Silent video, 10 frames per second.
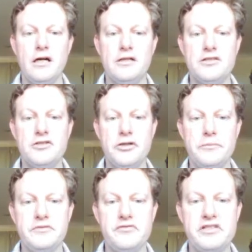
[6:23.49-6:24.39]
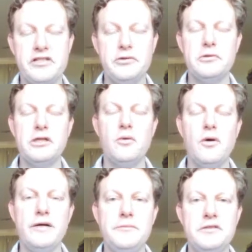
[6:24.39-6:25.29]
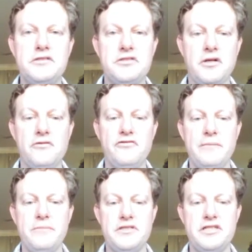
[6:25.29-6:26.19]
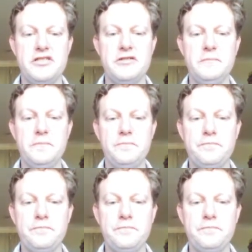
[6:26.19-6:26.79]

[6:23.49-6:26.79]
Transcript: determine the skill requirements of that position,